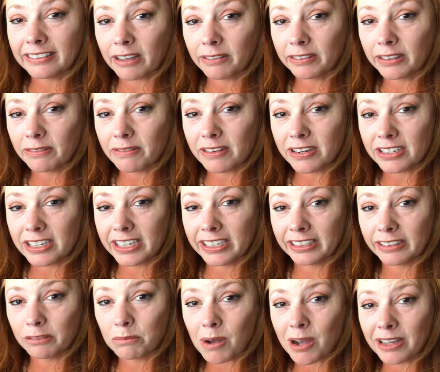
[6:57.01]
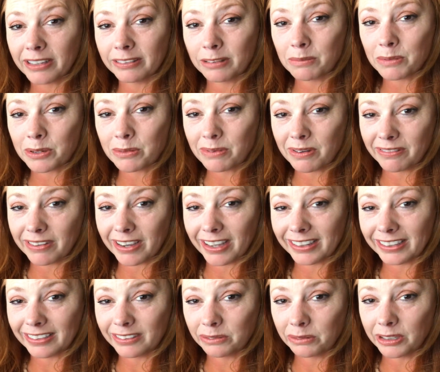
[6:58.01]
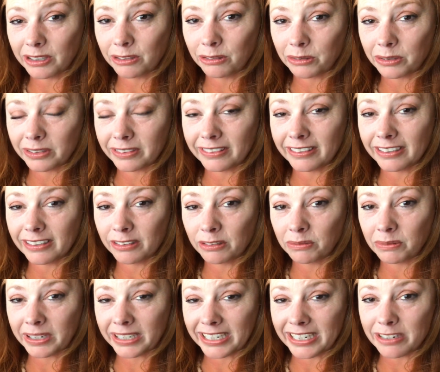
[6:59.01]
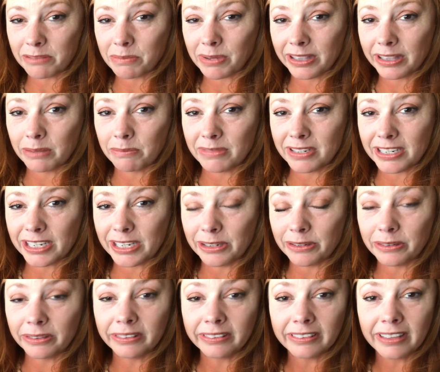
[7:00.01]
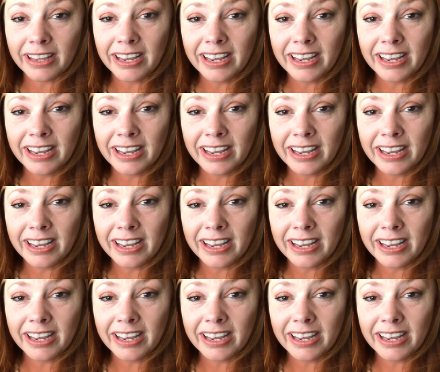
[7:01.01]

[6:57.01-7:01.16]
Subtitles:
self-sufficient as possible, we've got these resources, we need to put them to use.